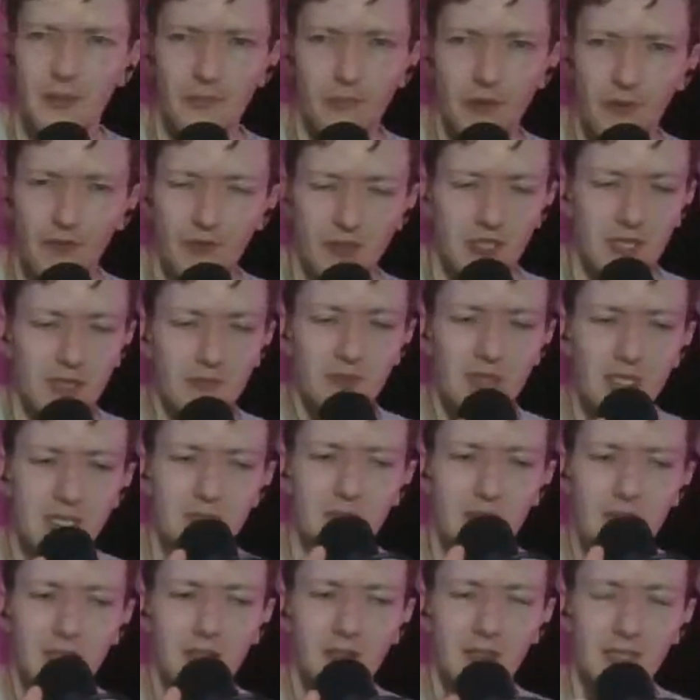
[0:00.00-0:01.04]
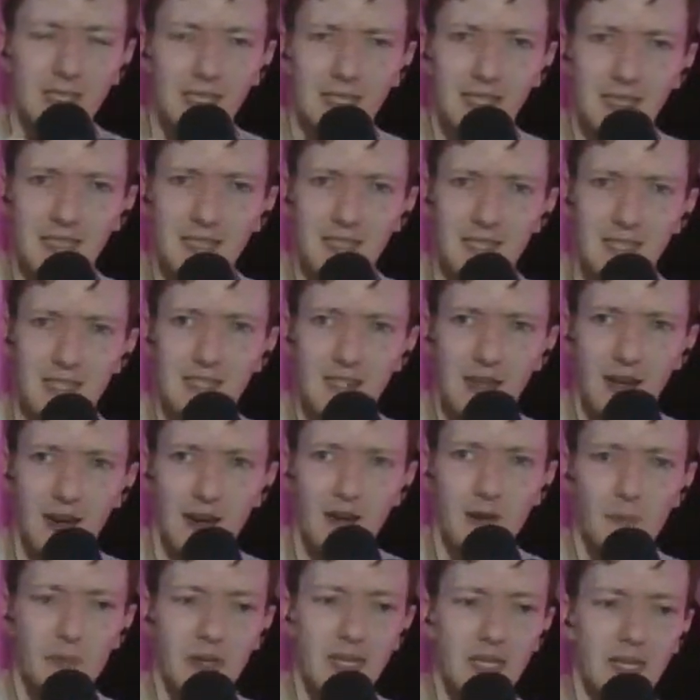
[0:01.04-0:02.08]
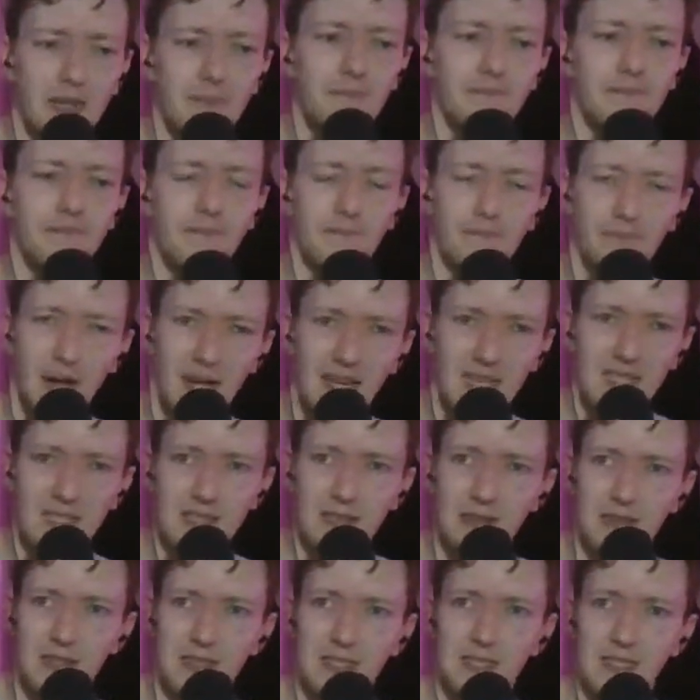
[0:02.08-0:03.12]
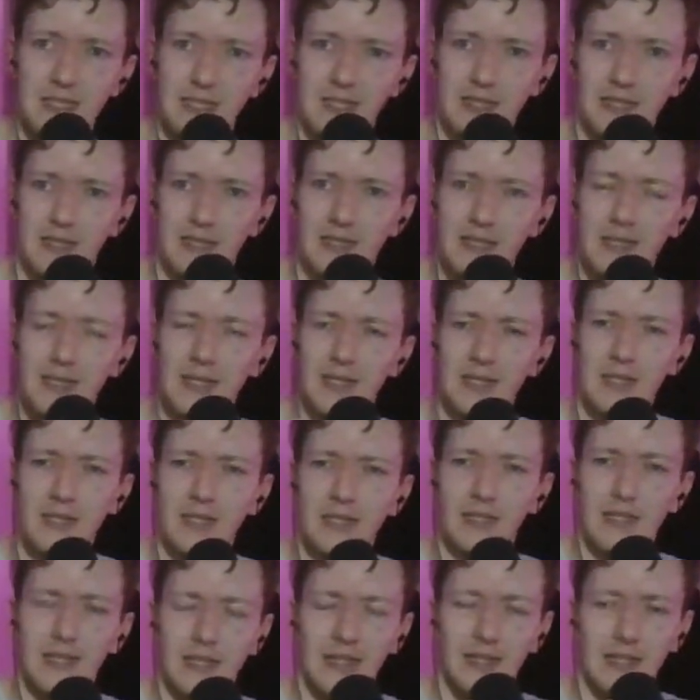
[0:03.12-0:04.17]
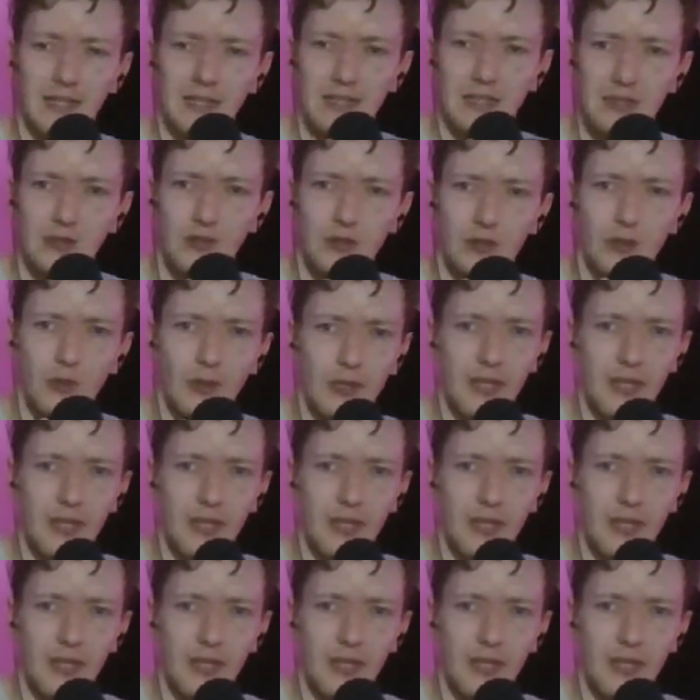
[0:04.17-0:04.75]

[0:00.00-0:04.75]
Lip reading: but for some reason my contact lenses are being bastards today, and I don't know what